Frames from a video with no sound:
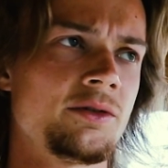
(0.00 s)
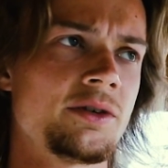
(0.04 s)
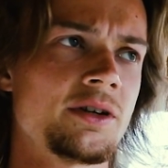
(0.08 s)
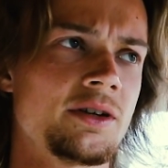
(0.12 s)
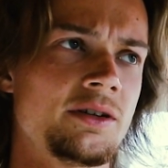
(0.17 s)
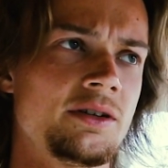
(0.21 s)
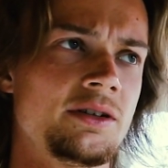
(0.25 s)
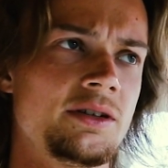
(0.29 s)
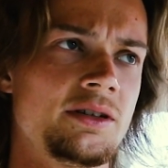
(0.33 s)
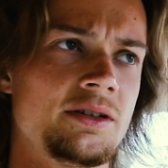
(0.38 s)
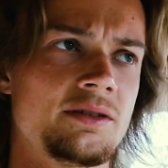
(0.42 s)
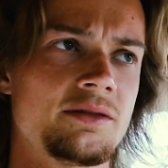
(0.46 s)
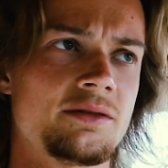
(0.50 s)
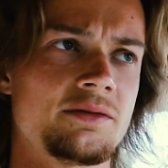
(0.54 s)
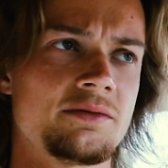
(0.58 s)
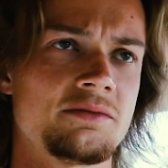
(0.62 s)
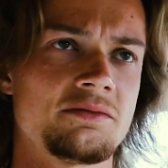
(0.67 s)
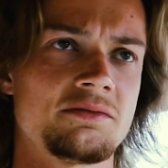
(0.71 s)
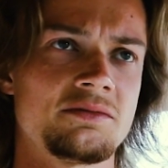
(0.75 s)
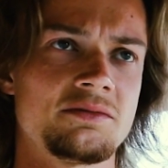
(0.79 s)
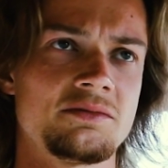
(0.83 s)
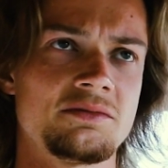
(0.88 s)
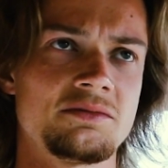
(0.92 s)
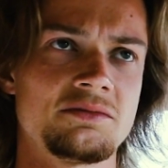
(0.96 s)
can
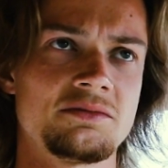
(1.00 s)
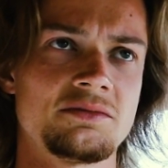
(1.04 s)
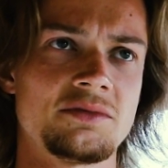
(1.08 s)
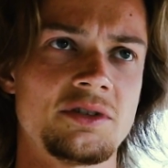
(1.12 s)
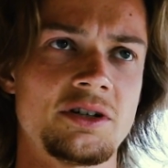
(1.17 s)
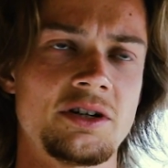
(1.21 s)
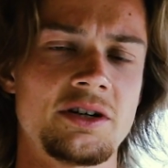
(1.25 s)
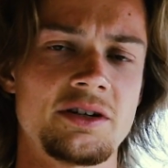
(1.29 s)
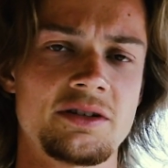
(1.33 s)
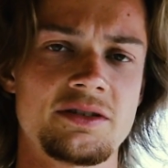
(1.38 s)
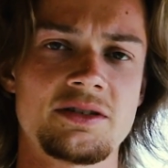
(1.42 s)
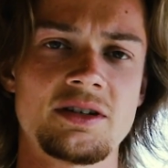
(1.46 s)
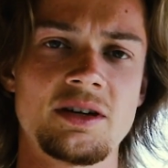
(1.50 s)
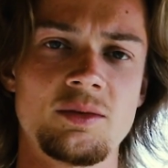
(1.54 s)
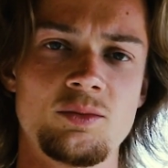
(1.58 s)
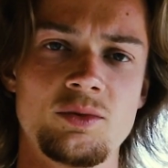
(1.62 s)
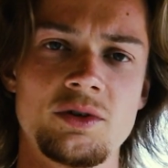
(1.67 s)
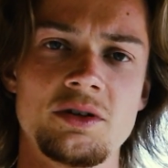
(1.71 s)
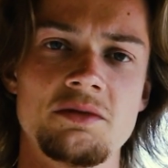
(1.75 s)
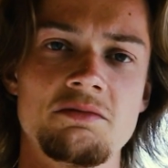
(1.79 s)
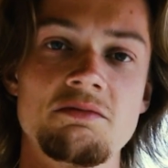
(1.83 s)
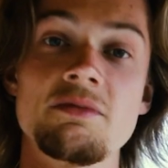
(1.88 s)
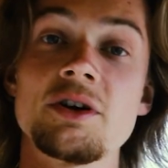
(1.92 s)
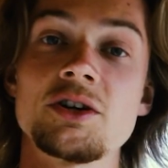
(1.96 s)
hurt
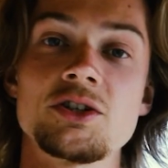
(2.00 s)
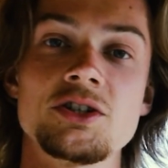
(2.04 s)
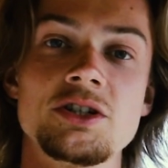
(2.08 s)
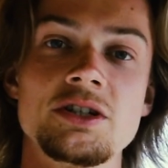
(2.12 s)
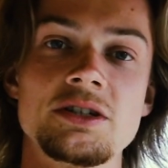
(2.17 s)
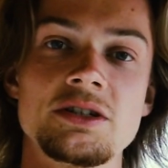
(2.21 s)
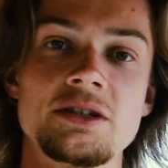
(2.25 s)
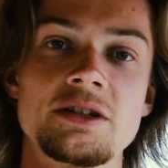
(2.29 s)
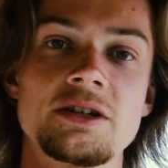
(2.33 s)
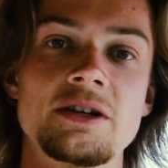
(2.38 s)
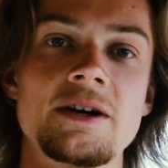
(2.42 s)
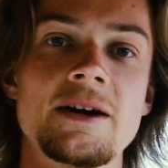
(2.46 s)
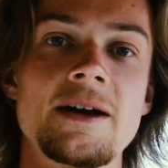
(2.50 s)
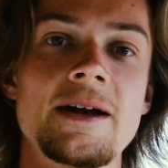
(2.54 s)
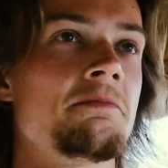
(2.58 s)
someone much easier.